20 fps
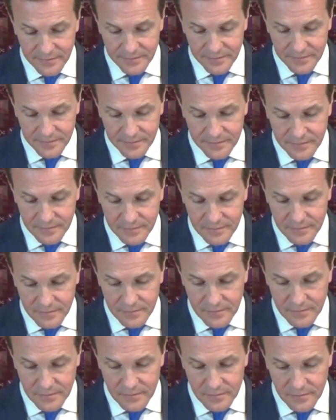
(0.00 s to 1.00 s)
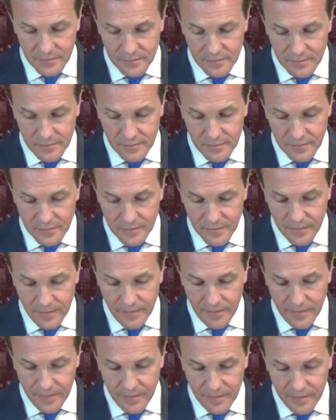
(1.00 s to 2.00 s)

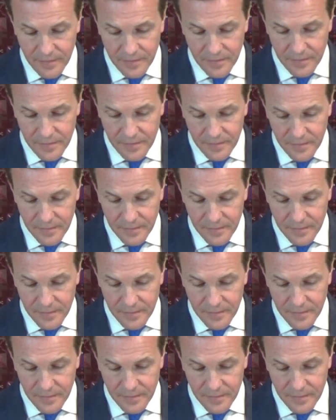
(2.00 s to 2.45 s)
No one is speaking in this clip.